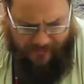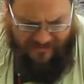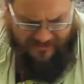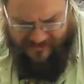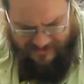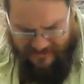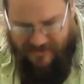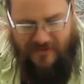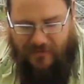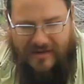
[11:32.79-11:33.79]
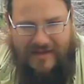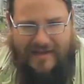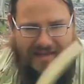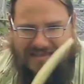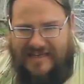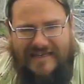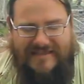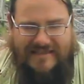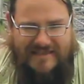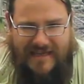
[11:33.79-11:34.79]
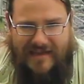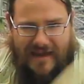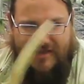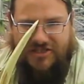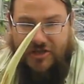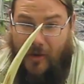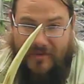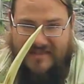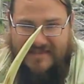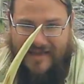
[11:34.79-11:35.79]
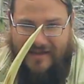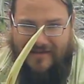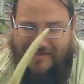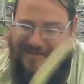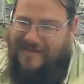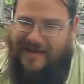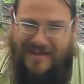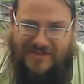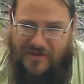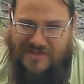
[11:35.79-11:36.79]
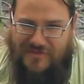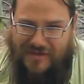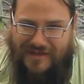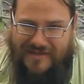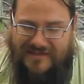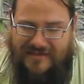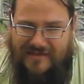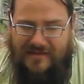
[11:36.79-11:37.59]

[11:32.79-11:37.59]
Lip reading: But really, a stick is a stick, and I just sharpened a stick. That's all this really is.